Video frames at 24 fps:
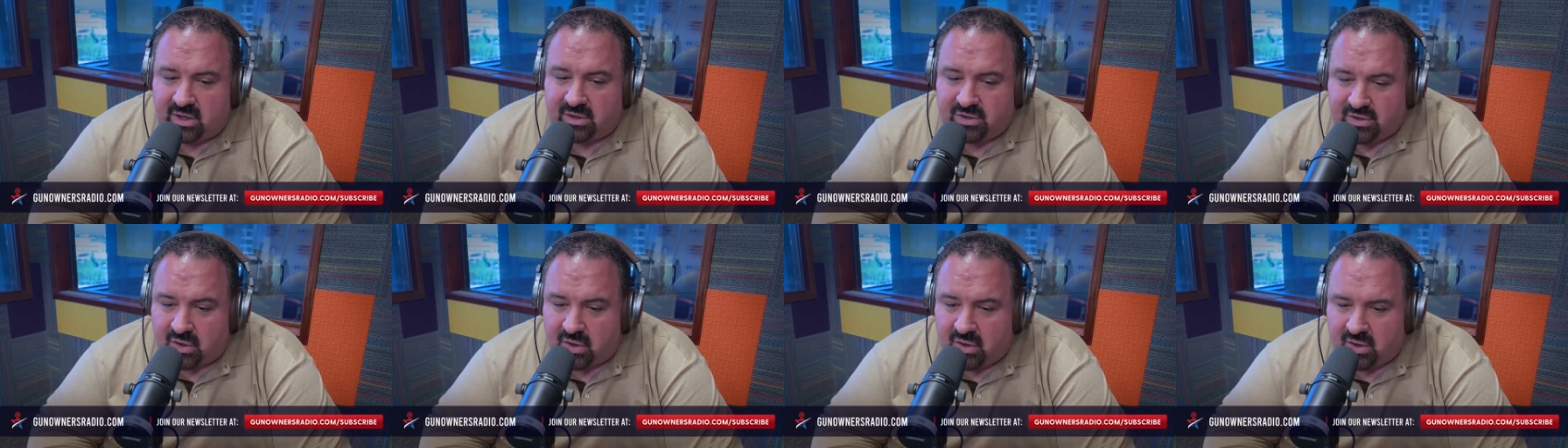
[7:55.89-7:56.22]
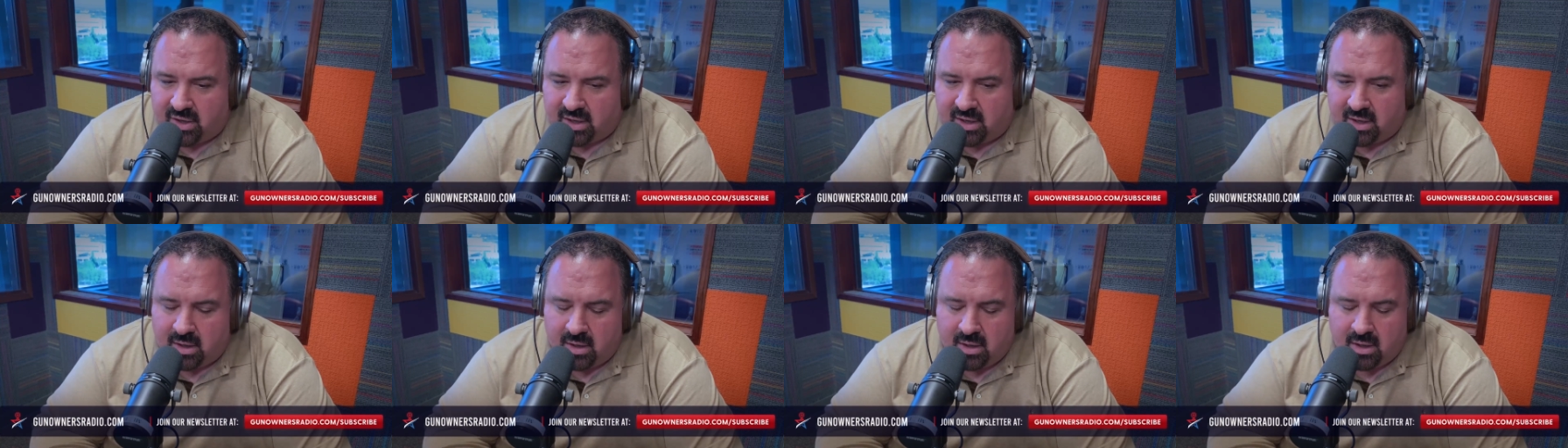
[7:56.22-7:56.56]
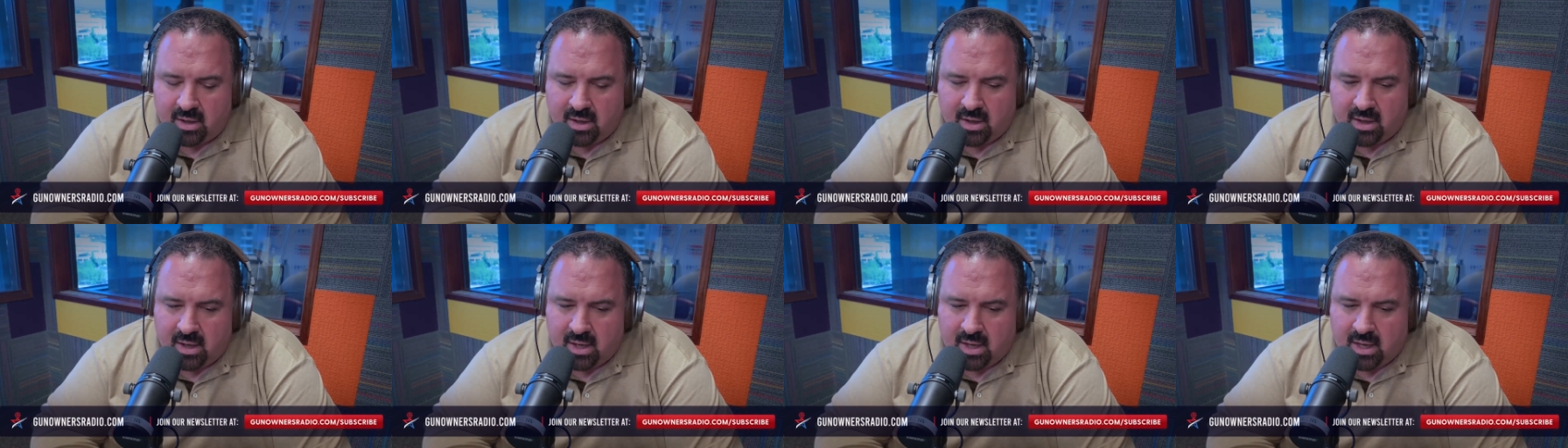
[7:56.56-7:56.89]
attorney,
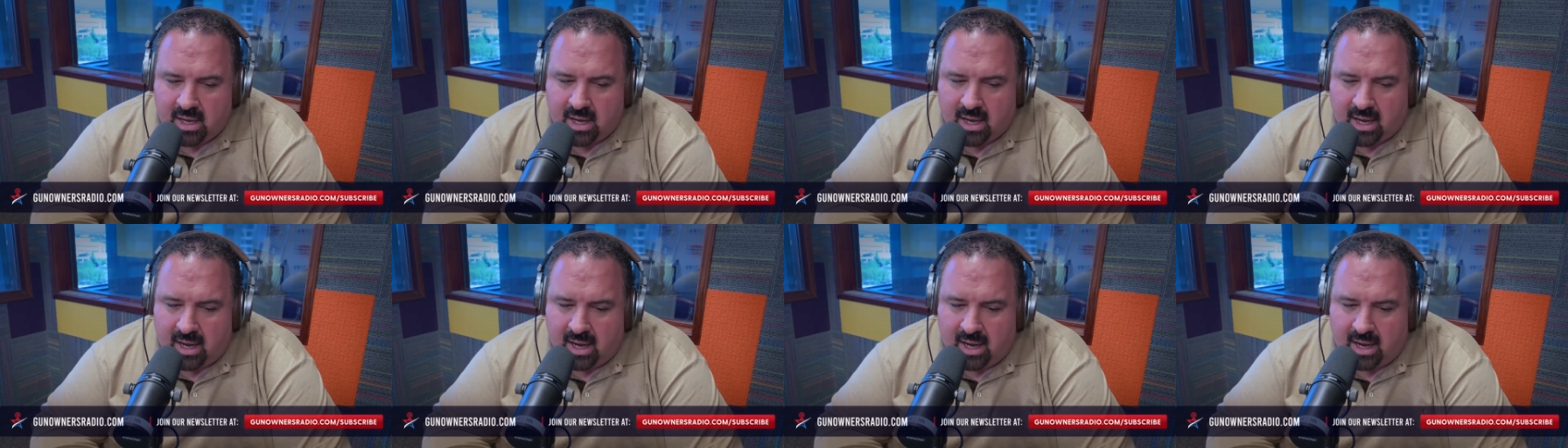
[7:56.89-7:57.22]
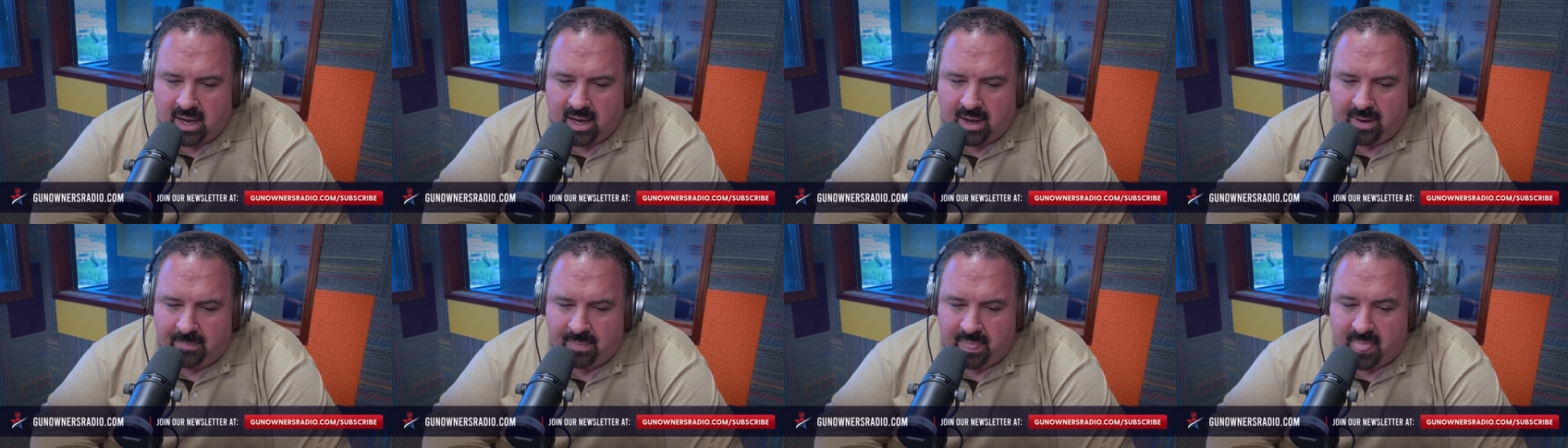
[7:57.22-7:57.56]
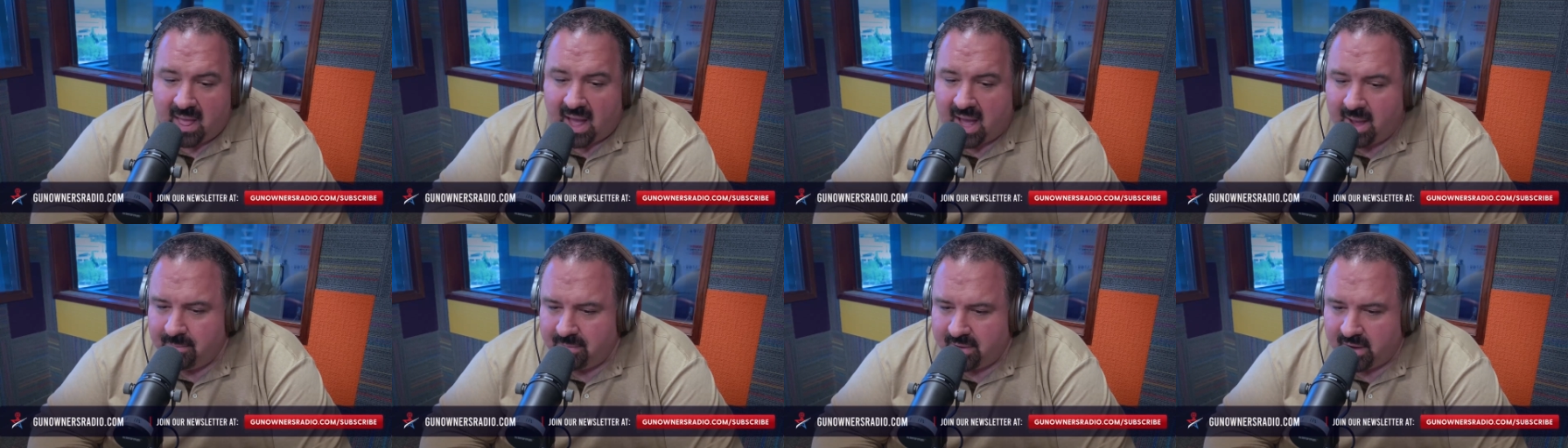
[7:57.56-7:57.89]
um,
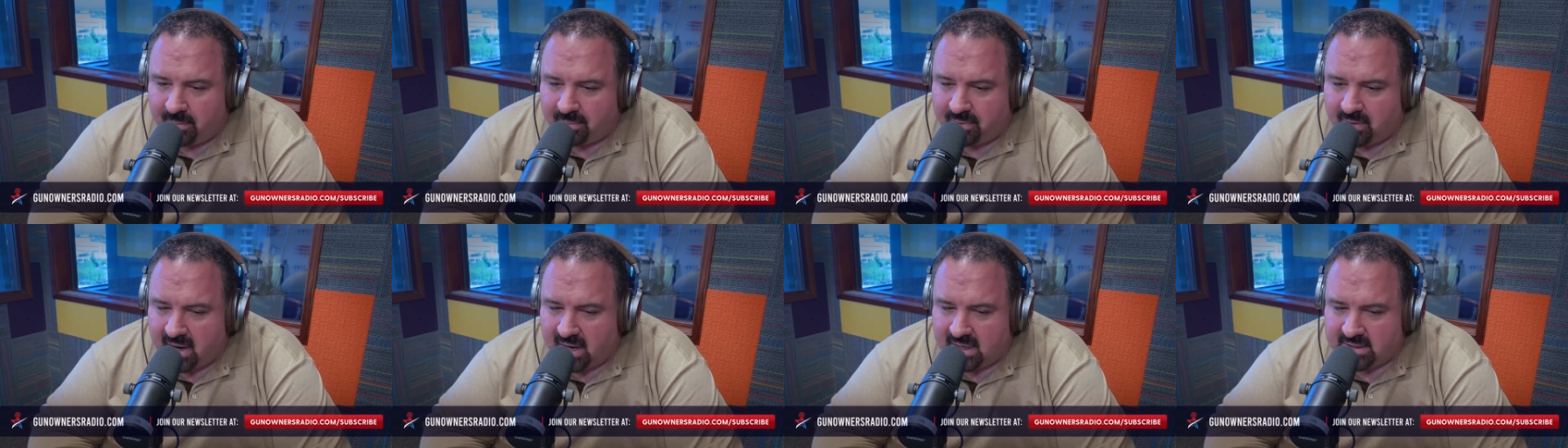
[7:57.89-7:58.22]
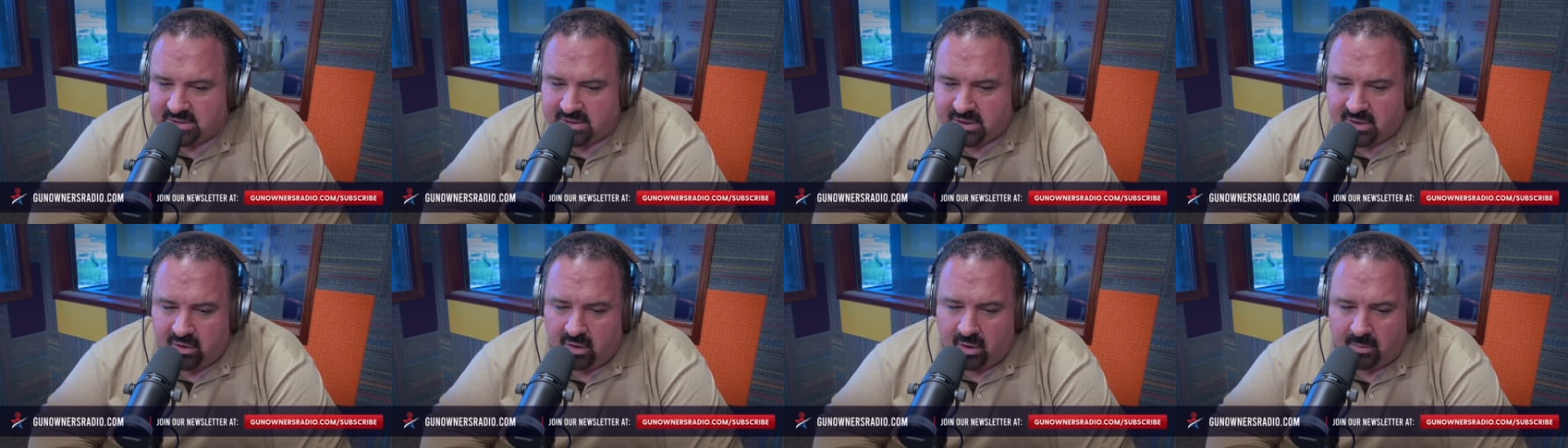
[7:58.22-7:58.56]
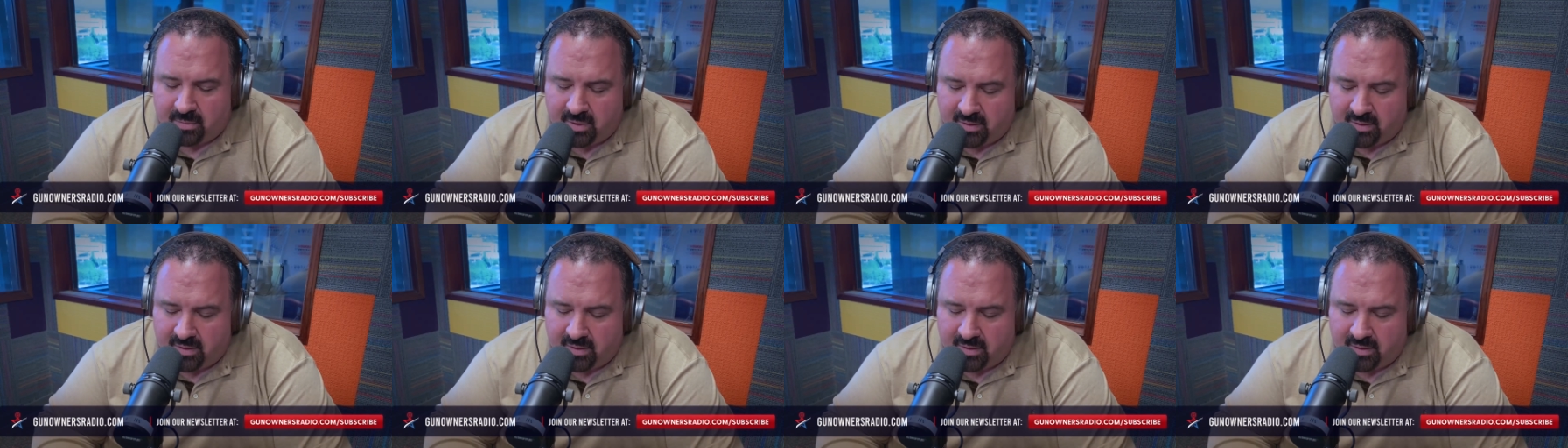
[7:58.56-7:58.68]
not be a prosecutor.